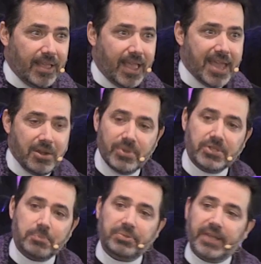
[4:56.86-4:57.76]
And it was
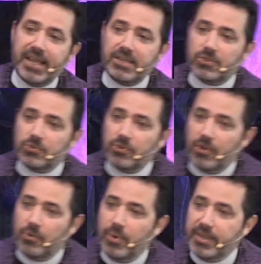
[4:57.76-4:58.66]
a place
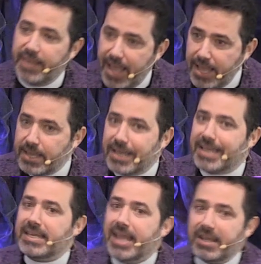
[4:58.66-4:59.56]
where they could
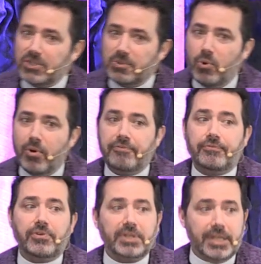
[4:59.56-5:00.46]
connect more
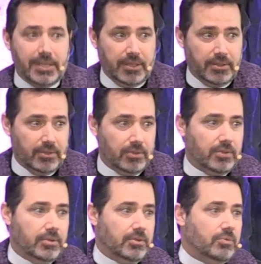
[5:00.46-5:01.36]
fully
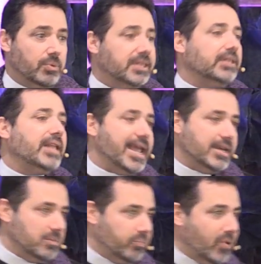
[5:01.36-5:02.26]
with the
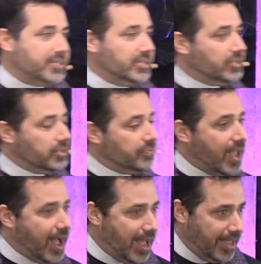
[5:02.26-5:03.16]
light and presence of
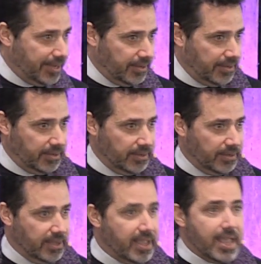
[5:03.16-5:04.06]
God.
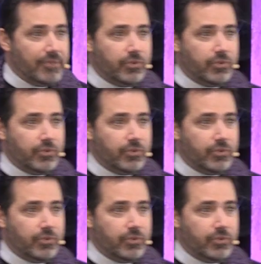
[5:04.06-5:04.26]
If